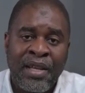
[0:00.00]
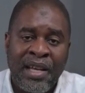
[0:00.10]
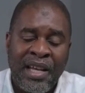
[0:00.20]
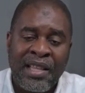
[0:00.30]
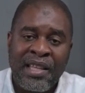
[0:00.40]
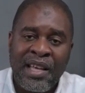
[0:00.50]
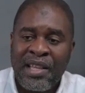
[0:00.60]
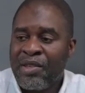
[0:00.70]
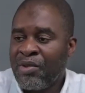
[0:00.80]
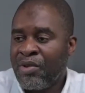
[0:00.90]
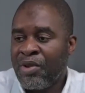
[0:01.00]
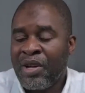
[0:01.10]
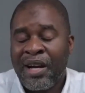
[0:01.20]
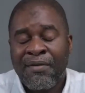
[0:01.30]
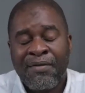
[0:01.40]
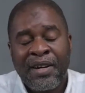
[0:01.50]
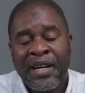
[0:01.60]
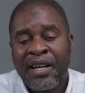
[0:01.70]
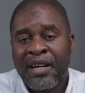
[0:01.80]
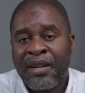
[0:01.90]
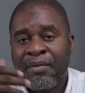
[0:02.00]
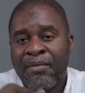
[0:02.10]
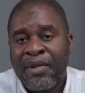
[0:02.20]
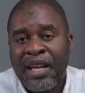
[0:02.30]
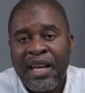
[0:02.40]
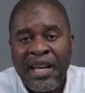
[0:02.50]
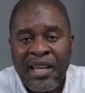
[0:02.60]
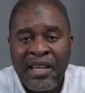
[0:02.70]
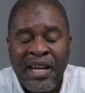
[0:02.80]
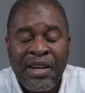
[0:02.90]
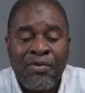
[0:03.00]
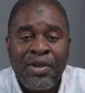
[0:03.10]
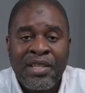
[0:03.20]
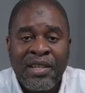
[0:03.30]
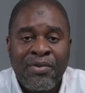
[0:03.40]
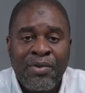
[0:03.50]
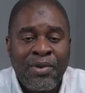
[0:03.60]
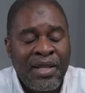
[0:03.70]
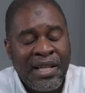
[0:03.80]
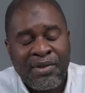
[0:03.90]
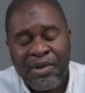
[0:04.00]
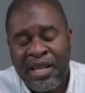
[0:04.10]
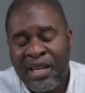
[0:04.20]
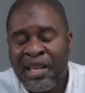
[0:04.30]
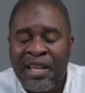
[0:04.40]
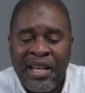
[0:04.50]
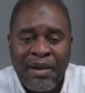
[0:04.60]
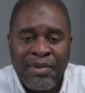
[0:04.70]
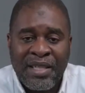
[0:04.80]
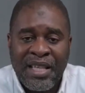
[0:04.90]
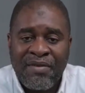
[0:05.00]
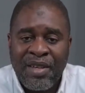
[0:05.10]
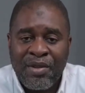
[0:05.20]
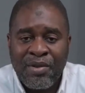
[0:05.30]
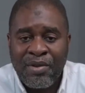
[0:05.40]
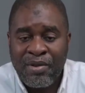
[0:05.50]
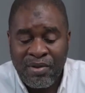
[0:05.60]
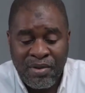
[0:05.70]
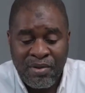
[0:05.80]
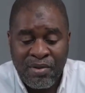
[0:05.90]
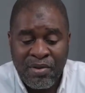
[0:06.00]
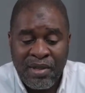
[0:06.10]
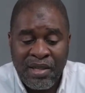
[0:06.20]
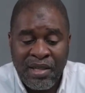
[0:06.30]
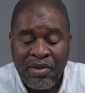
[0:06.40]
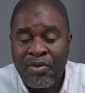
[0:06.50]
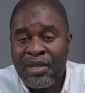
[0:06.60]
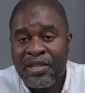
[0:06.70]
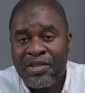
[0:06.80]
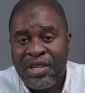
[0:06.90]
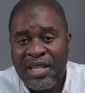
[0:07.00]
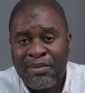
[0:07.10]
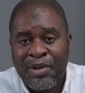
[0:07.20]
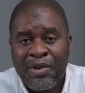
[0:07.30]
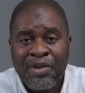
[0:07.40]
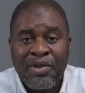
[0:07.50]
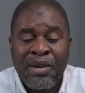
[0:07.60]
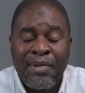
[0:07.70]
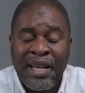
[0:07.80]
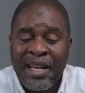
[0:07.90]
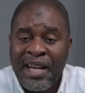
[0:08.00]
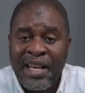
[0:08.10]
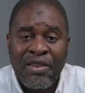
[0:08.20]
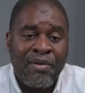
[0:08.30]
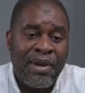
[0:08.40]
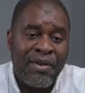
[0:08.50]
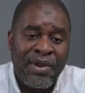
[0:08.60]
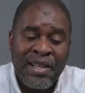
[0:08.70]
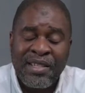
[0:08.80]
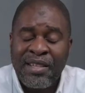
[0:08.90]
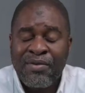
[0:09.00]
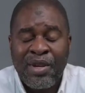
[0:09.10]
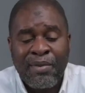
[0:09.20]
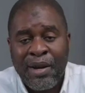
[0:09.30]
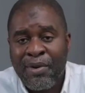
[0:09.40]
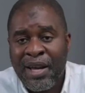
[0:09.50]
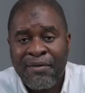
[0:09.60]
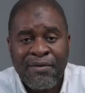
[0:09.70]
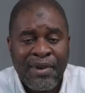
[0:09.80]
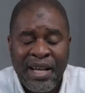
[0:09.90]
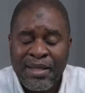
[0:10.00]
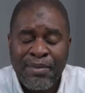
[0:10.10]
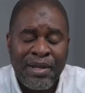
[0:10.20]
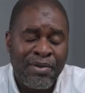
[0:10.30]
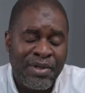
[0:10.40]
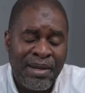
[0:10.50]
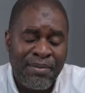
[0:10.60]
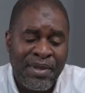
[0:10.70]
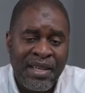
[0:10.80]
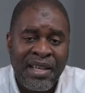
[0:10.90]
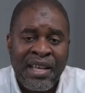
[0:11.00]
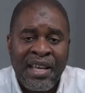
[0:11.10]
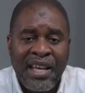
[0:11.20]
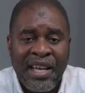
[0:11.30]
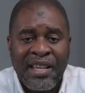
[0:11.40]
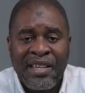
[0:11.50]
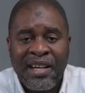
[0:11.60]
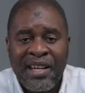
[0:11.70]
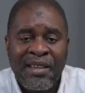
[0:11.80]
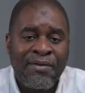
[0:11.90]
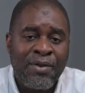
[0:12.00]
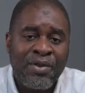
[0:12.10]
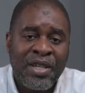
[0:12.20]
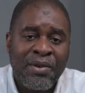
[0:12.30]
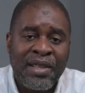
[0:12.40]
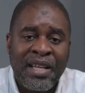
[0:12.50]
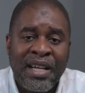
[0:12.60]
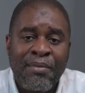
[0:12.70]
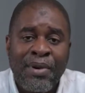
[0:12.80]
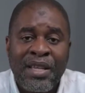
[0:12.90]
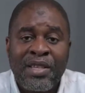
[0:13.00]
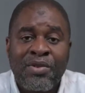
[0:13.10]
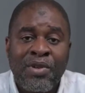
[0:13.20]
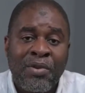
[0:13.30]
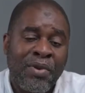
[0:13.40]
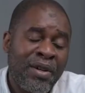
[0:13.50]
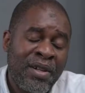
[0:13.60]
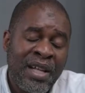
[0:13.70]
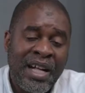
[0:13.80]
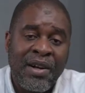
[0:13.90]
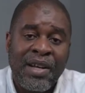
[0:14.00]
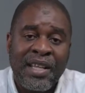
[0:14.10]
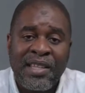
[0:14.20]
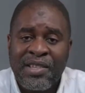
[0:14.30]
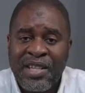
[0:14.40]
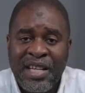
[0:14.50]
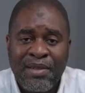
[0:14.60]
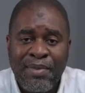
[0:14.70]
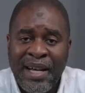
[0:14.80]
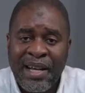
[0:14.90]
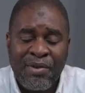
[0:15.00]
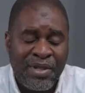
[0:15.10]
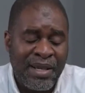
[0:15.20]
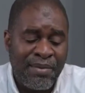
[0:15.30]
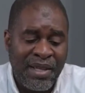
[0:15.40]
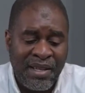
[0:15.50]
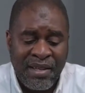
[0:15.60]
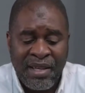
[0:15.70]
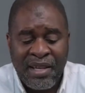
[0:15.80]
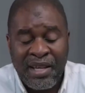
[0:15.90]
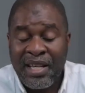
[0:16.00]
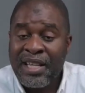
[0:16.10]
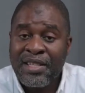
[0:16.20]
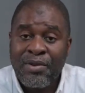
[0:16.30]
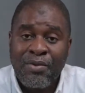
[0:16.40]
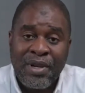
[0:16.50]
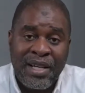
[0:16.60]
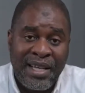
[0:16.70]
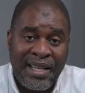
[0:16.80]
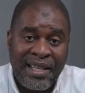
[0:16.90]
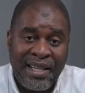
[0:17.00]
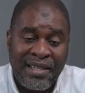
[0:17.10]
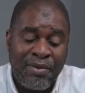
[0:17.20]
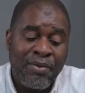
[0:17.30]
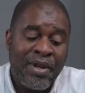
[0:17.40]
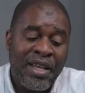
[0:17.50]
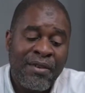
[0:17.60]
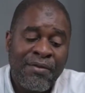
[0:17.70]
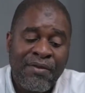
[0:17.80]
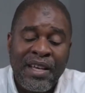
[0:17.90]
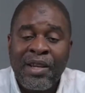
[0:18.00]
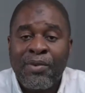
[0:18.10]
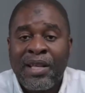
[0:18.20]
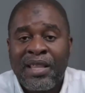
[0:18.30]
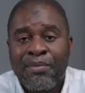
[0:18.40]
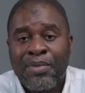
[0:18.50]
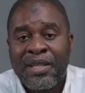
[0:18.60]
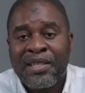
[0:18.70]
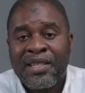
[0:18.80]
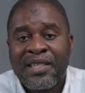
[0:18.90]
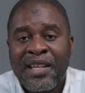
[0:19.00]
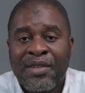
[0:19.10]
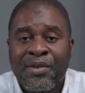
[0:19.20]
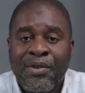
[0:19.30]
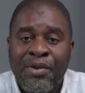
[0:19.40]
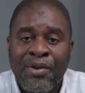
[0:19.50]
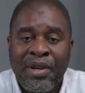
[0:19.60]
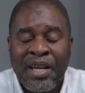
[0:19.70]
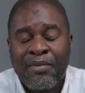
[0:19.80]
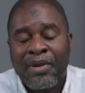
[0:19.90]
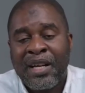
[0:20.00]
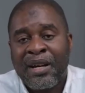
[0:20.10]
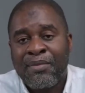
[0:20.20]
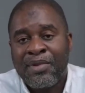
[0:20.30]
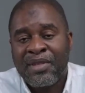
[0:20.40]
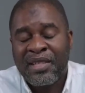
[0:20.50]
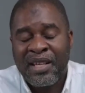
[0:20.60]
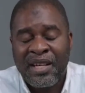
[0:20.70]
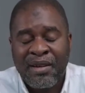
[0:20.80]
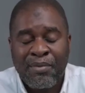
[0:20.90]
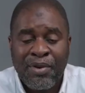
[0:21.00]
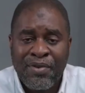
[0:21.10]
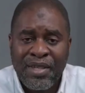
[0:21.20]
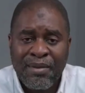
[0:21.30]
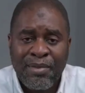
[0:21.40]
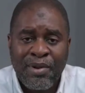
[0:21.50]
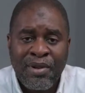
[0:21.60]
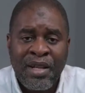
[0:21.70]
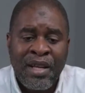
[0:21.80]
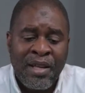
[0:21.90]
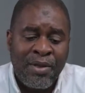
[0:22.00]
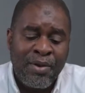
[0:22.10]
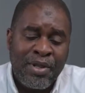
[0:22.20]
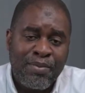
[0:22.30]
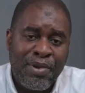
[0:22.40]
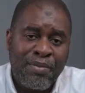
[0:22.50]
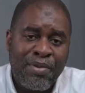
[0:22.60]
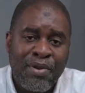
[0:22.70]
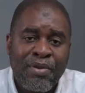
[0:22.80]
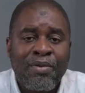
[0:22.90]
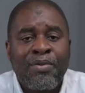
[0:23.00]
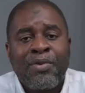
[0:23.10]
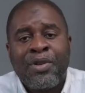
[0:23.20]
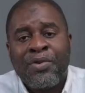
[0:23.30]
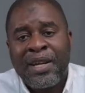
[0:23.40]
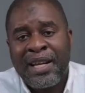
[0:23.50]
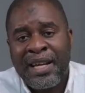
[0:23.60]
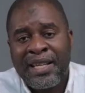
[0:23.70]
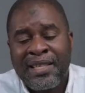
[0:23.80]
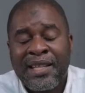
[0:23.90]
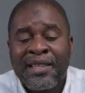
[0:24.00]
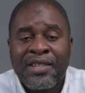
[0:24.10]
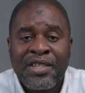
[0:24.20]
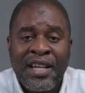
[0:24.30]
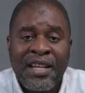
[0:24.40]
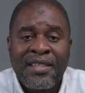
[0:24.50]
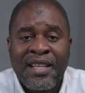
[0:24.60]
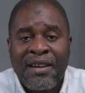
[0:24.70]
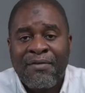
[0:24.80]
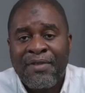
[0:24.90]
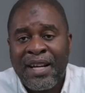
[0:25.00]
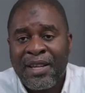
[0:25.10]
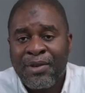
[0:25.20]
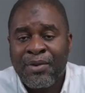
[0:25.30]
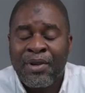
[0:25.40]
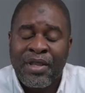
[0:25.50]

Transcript: And you have an unwritten rule that, okay, I'm just giving to you these shares because you are my guy, you are my relative, you are my wife, husband, or something. And in future, when the company is doing well, I'll get the shares back or something. It doesn't work like that. If and when the business does grow and becomes profitable, those people will realize that the shares have value.